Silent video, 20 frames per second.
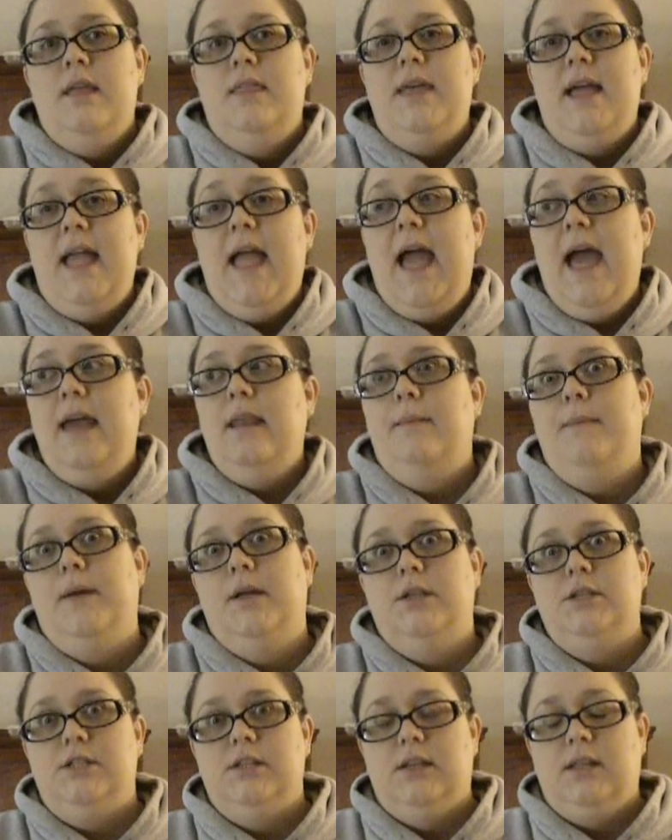they had a
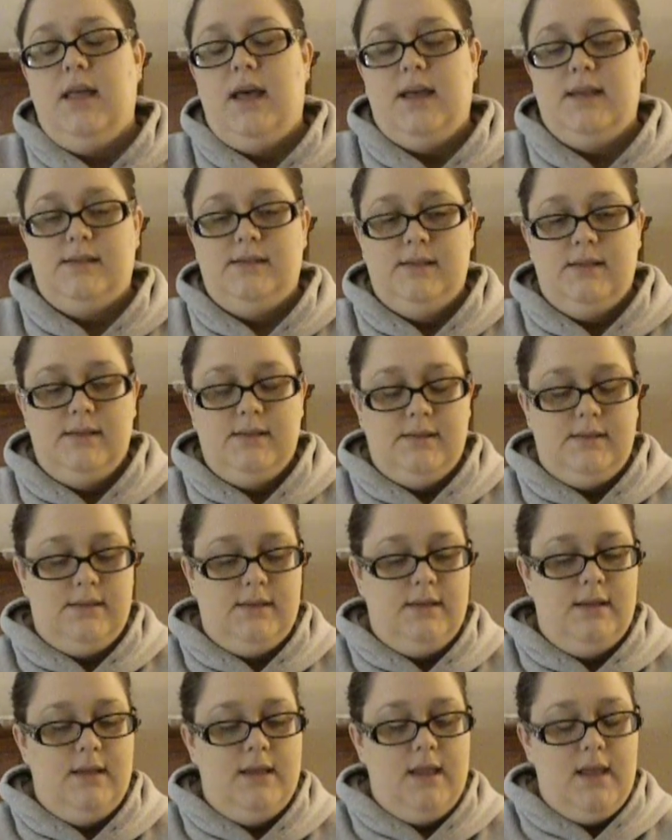bunch of classes
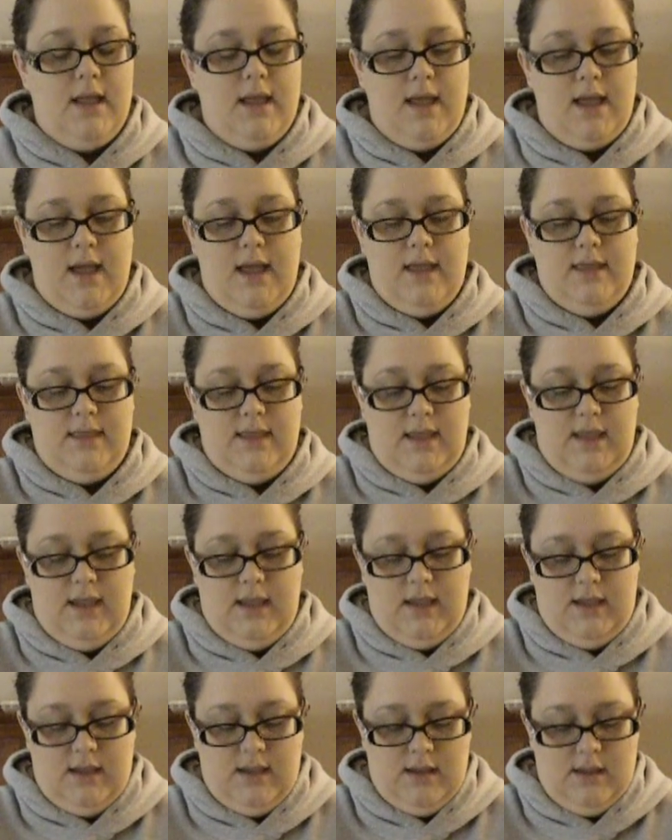at
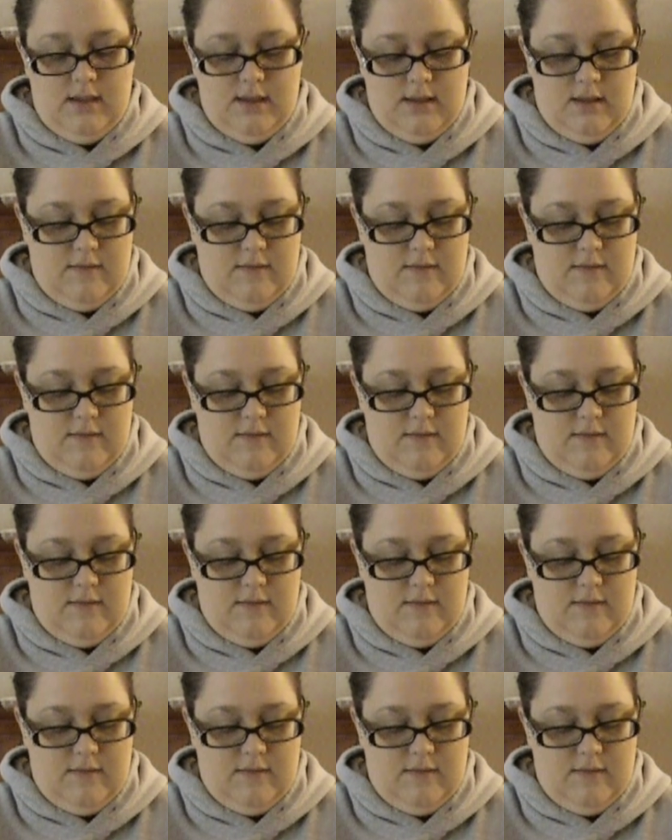the